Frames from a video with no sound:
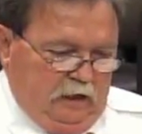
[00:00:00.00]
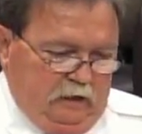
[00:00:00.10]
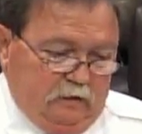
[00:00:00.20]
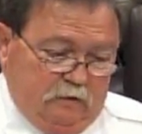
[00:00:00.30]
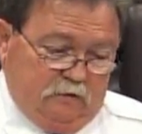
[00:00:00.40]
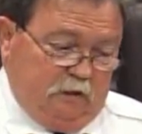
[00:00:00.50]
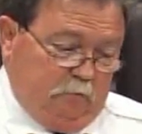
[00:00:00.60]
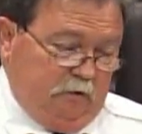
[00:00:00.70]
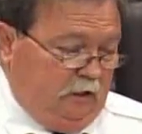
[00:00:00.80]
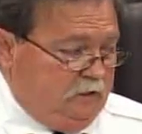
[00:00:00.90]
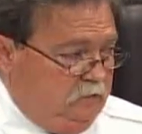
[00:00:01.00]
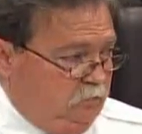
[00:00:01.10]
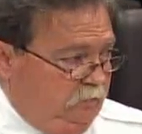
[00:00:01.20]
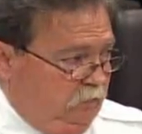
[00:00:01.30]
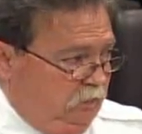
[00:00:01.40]
And this is some of the
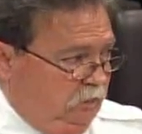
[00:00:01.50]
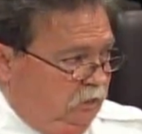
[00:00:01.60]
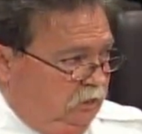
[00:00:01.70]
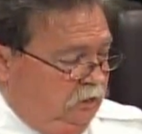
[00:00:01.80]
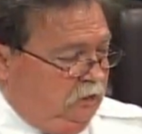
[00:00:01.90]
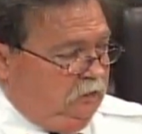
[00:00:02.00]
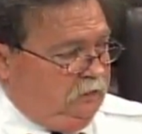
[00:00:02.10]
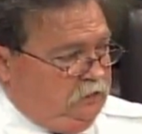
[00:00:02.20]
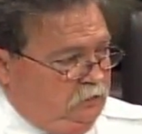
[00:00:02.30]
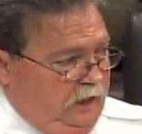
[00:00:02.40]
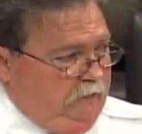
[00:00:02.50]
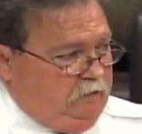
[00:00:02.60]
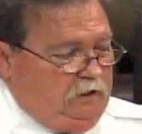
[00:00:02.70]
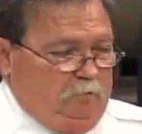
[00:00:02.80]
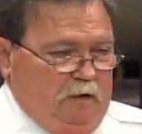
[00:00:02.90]
lessons we've learned, that you have
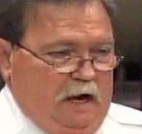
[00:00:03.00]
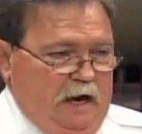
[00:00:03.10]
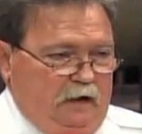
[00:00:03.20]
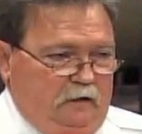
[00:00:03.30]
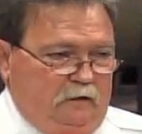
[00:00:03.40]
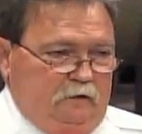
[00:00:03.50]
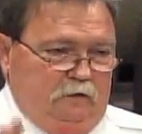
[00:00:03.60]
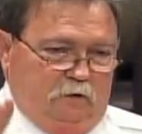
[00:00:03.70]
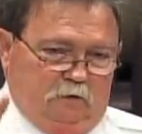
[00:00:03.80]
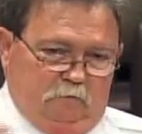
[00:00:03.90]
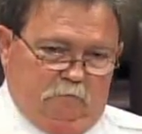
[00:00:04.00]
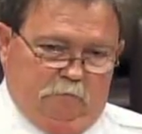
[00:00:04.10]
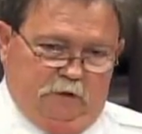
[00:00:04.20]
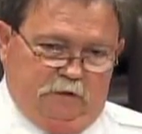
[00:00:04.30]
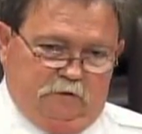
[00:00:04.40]
to combine your
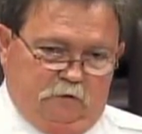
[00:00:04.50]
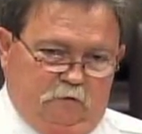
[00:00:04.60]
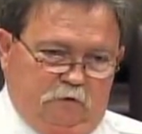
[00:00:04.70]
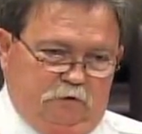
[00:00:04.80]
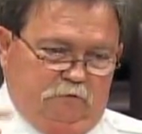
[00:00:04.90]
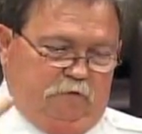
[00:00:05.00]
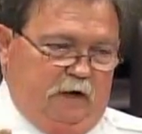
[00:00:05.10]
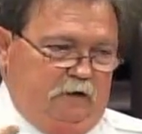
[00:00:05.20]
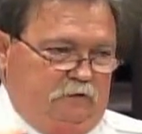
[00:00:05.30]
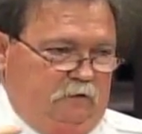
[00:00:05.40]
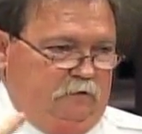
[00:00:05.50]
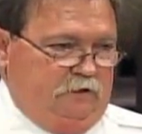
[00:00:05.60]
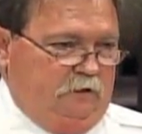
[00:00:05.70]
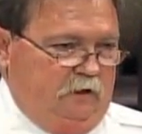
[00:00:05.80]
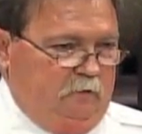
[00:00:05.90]
police service, your fire service,
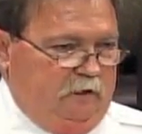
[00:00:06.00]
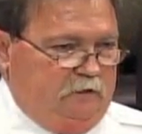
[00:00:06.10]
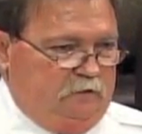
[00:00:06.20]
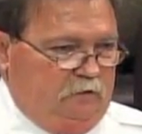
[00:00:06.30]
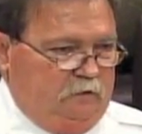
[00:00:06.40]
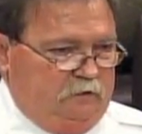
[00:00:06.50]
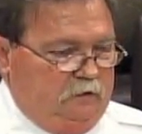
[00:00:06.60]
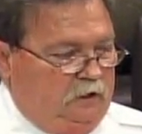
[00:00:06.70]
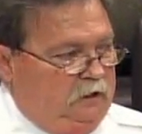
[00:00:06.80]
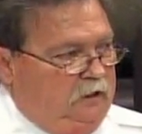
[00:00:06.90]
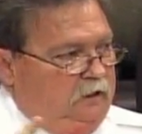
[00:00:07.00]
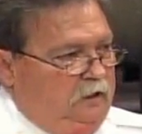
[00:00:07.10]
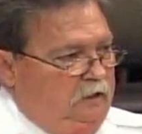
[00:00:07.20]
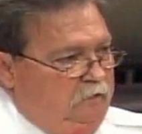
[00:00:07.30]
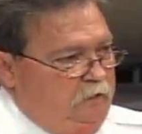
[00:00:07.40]
your EMS service,
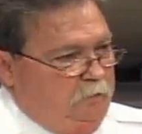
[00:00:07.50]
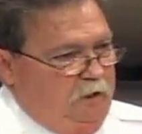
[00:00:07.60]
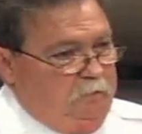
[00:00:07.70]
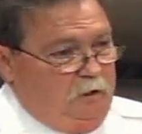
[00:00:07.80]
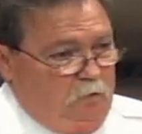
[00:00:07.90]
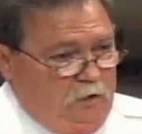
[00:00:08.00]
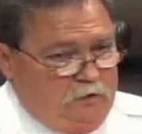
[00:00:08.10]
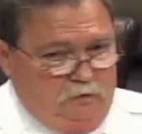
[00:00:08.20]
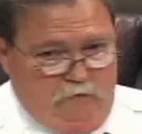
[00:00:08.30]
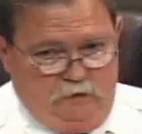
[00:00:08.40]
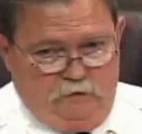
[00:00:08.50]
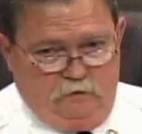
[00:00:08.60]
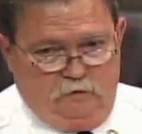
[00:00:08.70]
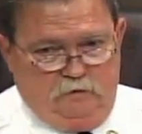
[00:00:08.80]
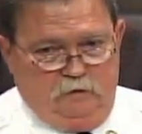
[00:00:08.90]
even your public works
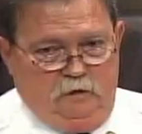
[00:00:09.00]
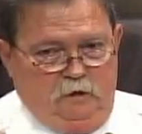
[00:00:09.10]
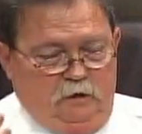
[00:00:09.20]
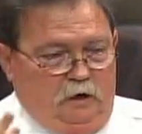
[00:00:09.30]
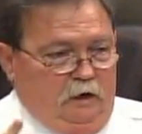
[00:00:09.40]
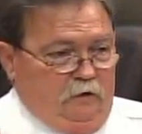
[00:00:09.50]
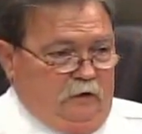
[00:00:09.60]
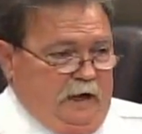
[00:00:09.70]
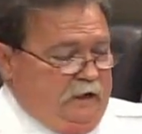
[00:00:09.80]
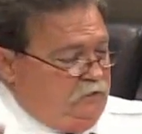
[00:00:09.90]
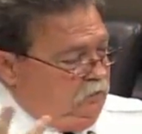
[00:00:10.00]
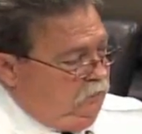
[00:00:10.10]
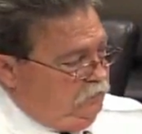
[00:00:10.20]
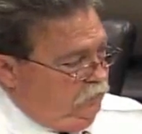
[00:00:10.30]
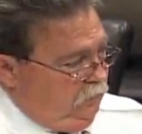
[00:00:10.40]
divisions, your gas
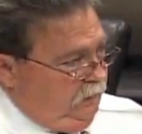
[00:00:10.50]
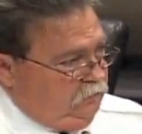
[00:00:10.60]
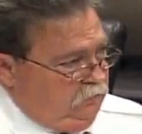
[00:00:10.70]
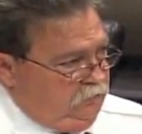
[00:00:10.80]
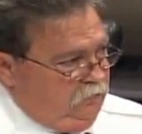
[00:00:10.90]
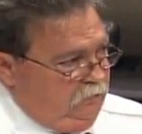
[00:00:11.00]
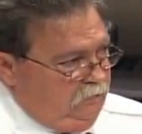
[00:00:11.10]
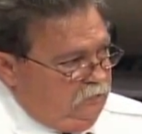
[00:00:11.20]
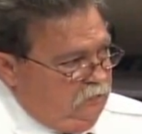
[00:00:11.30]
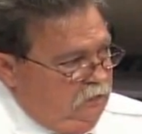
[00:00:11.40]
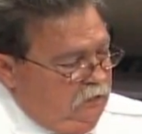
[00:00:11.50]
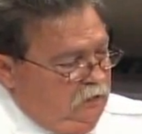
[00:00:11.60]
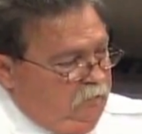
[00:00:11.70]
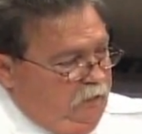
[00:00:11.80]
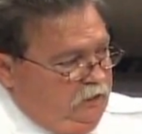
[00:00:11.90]
service, your electrical service,
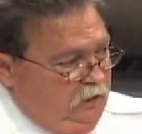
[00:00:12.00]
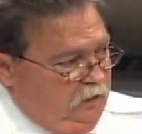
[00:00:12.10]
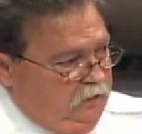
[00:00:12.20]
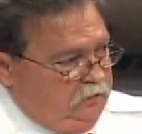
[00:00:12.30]
because